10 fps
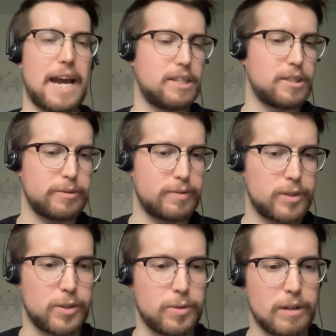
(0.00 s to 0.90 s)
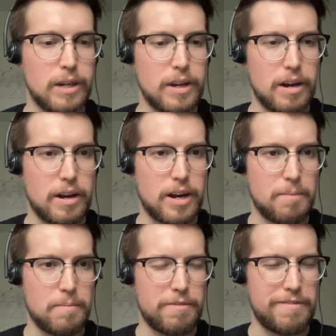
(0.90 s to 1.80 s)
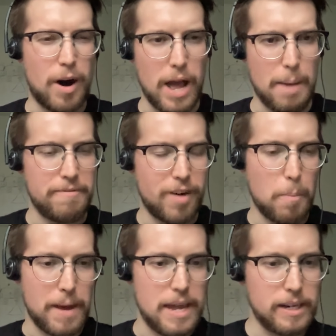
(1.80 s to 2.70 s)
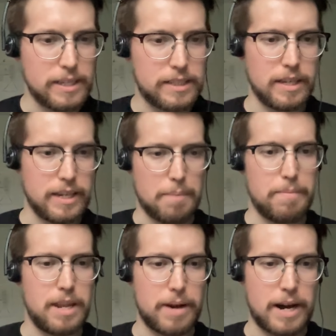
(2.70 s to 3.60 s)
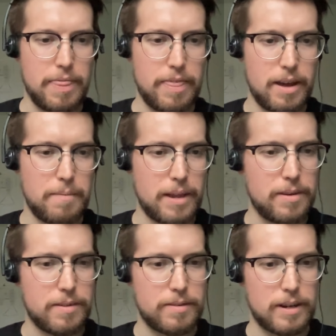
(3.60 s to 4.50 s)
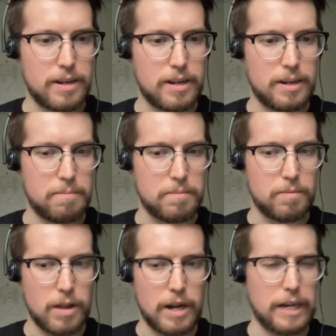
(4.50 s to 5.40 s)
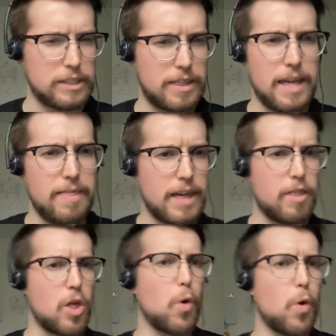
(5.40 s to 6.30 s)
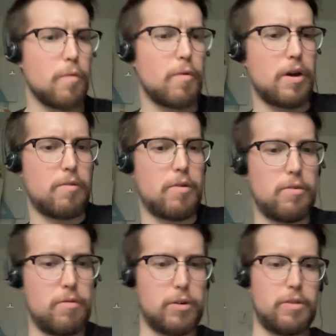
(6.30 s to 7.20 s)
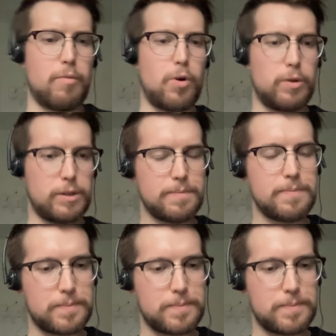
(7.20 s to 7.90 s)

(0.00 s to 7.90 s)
active. So um, MVB is the company behind them, and um, I think they're known around the world.